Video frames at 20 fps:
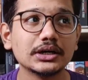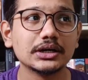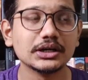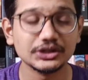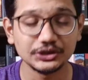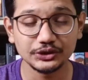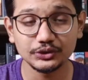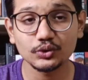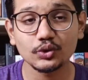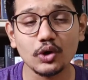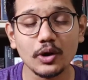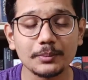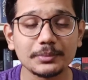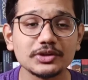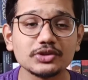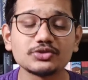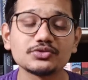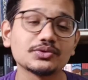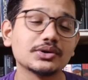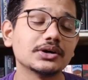new
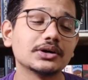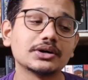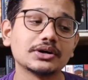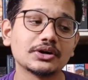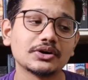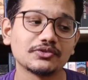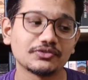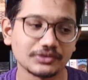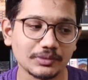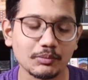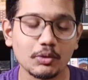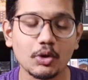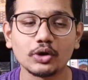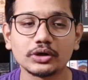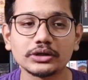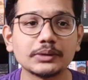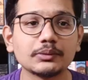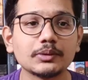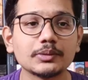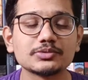copies uh, from
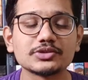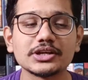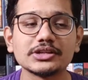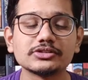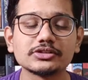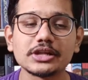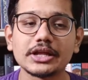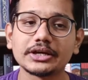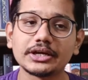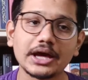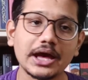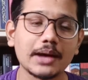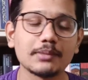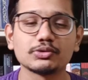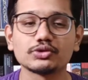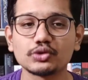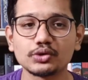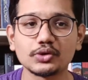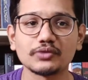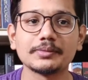online websites like
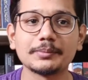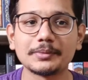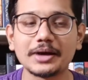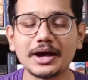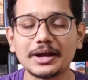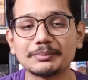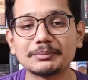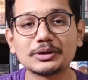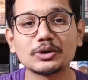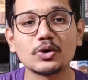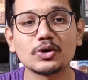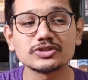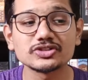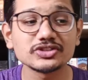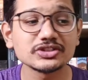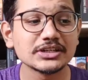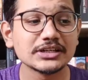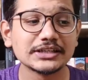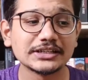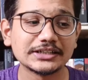Amazon or Flipkart, because
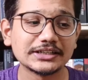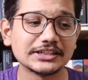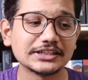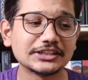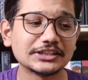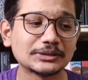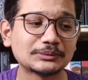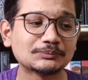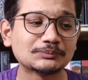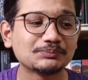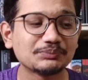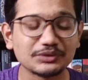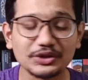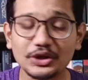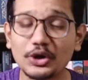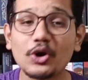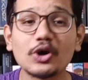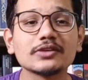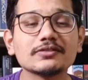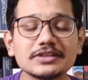uh, they
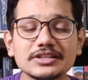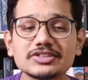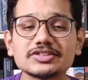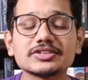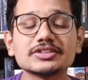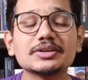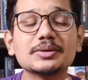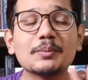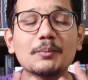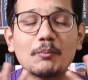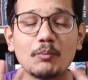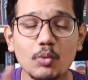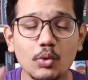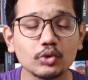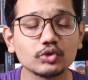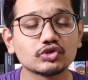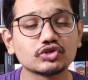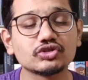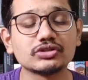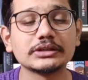always
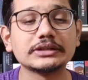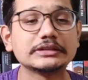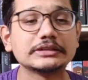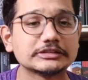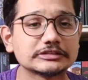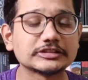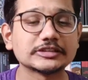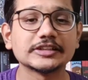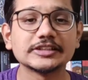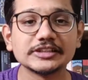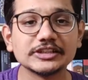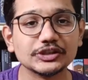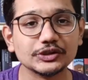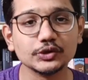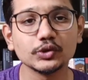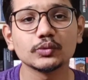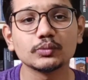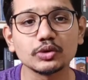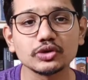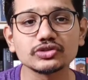mostly sell
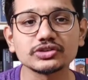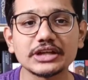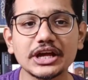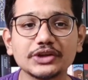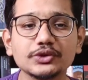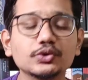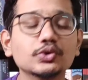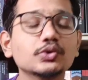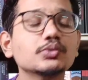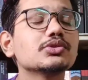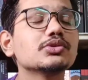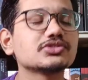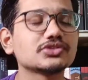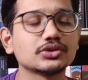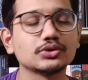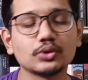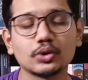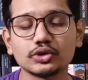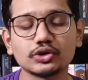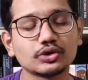new books, and new books are
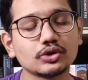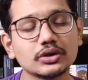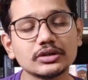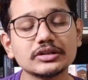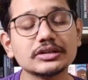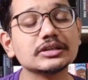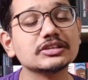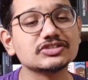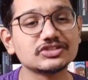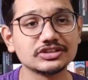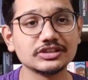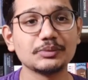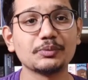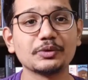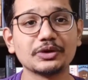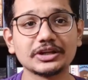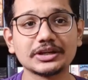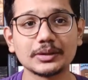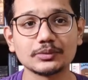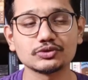not at all cheap when
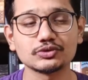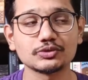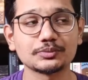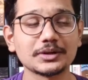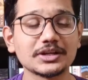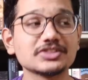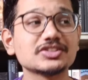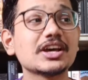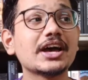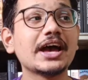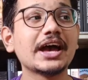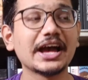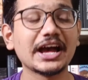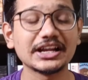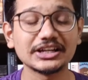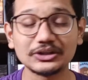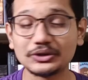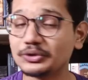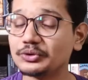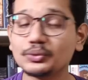it comes to price.
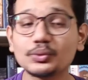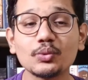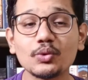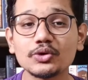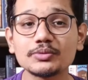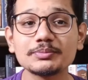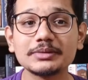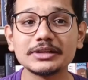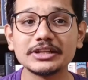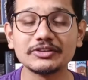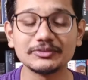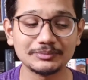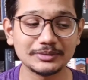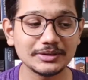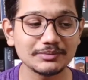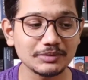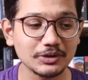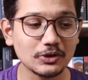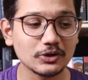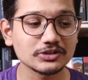And you won't believe me,
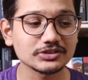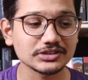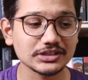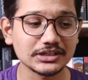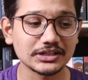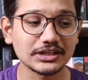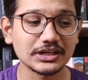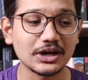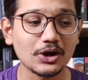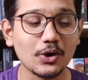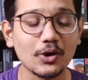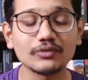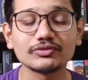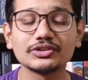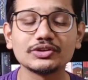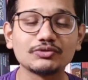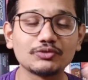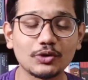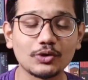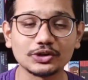because uh, of the
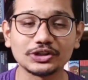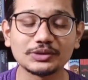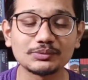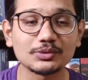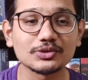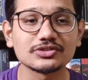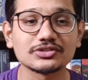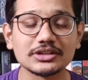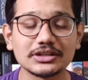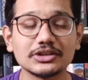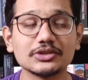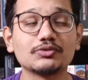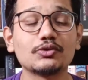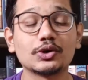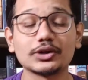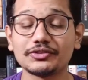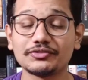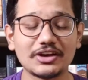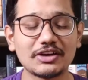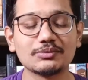forty books,
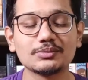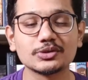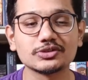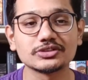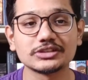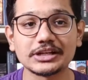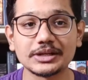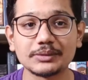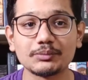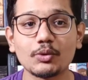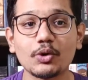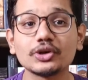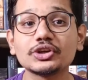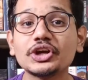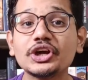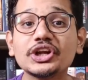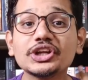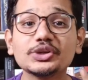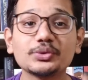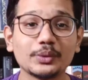forty-five books that I bought,
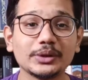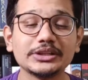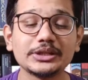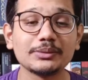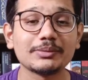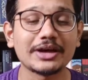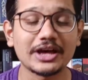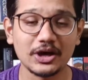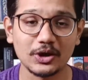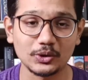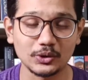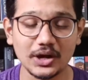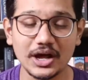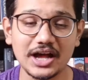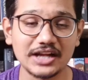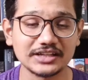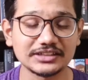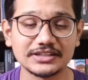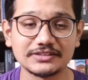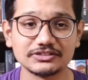twenty were
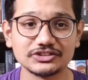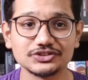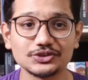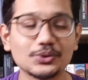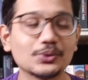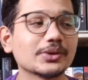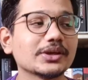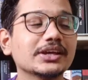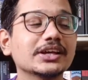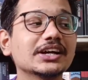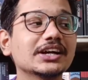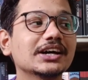hardcovers. Okay,